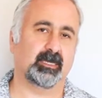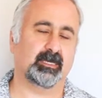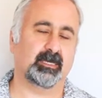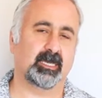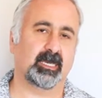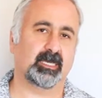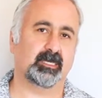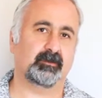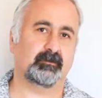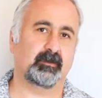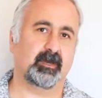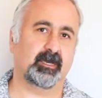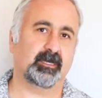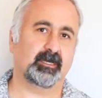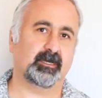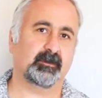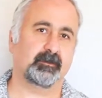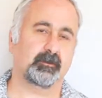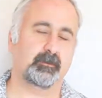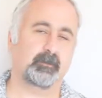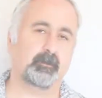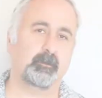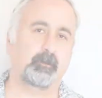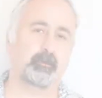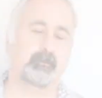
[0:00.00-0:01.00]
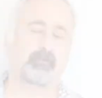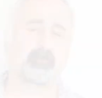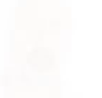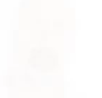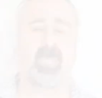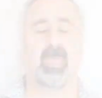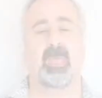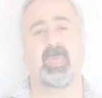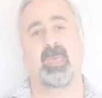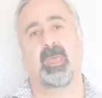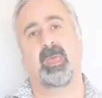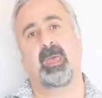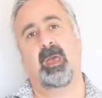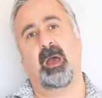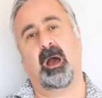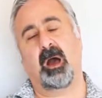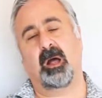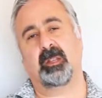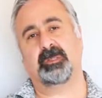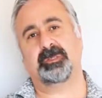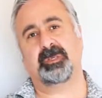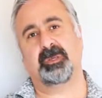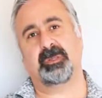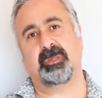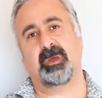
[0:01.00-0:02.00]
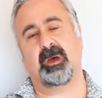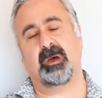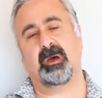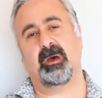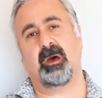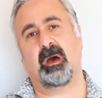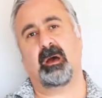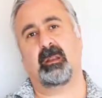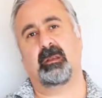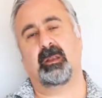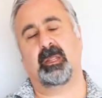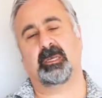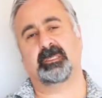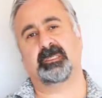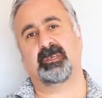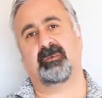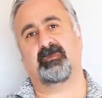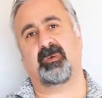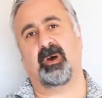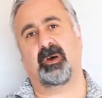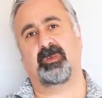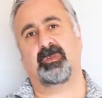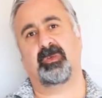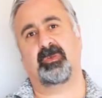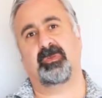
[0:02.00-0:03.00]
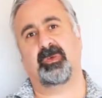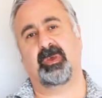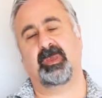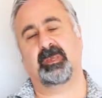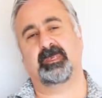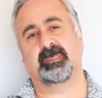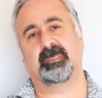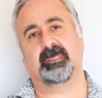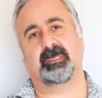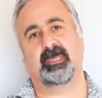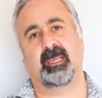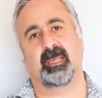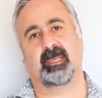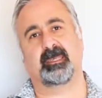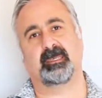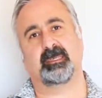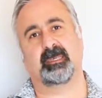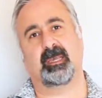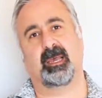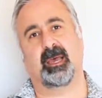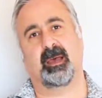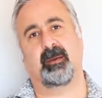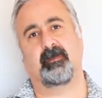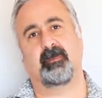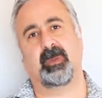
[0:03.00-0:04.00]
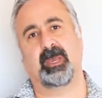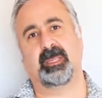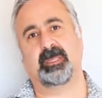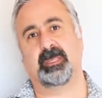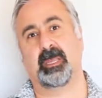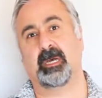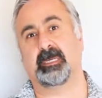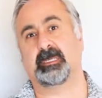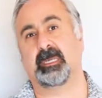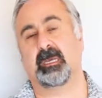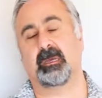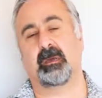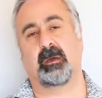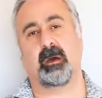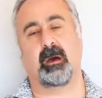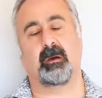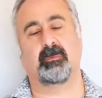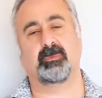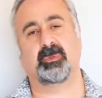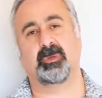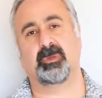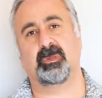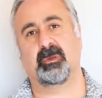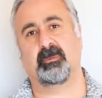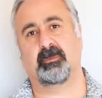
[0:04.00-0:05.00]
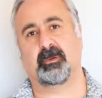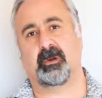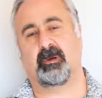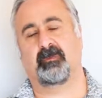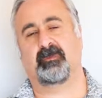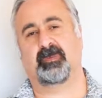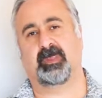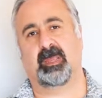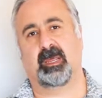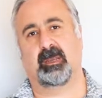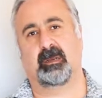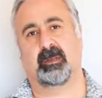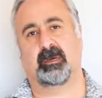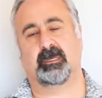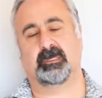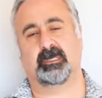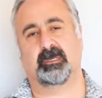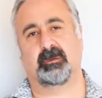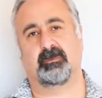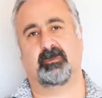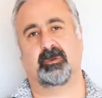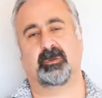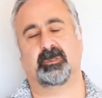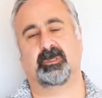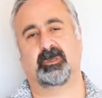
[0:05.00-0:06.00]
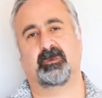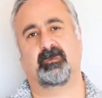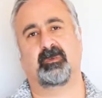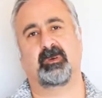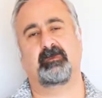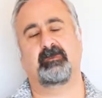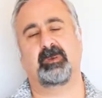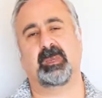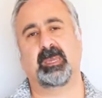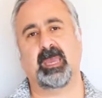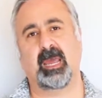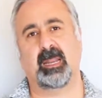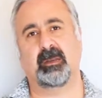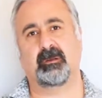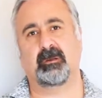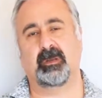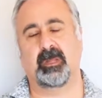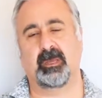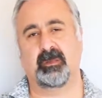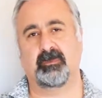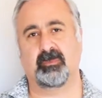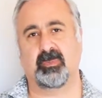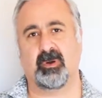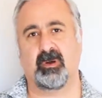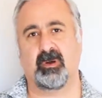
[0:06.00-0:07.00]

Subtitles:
as expense. Also, there are lots of other things that it doesn't come to the profit and loss report. So when we calculate